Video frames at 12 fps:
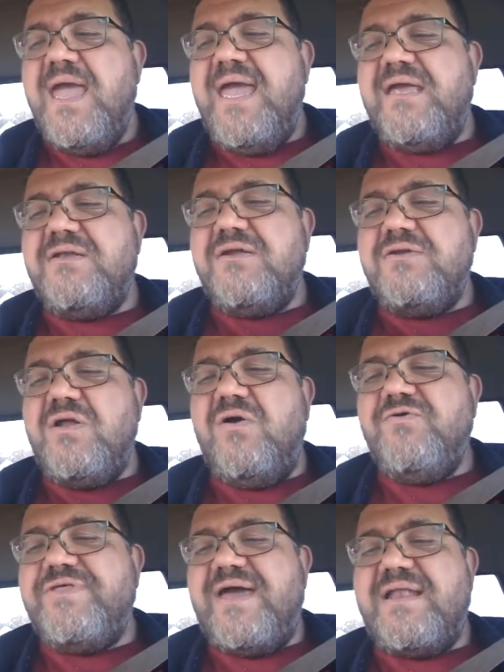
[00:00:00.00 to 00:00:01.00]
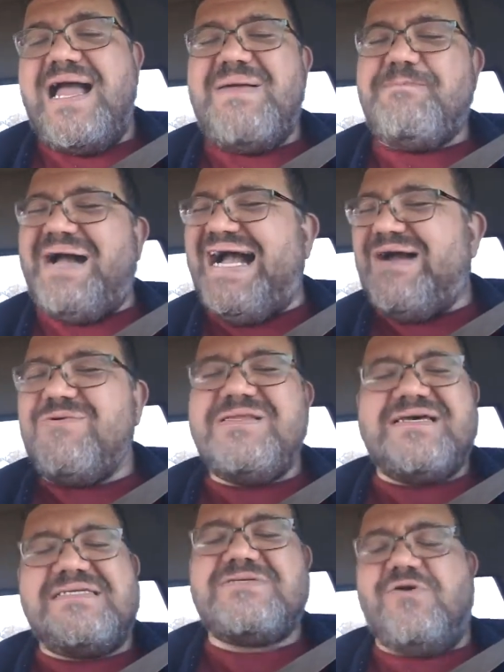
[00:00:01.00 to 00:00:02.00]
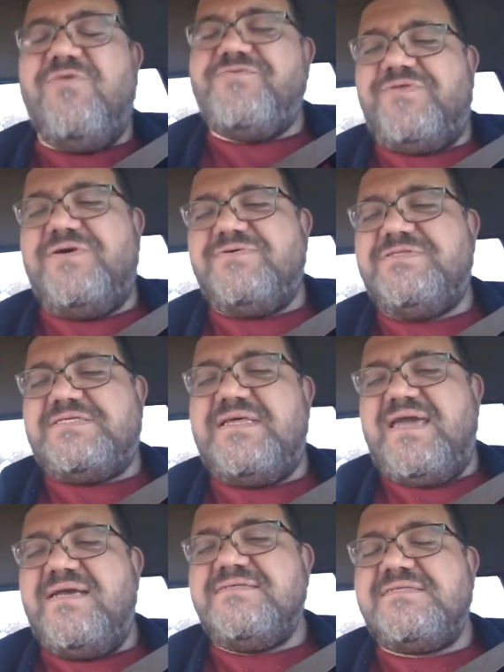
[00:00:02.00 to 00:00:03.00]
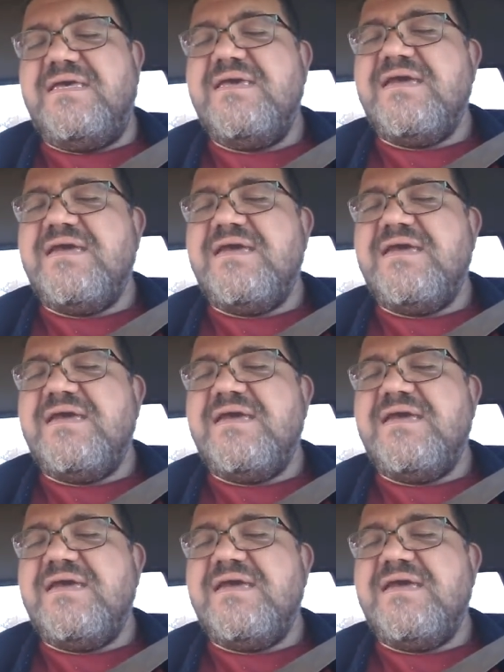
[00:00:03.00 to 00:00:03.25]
and to know that I'm powerless over those things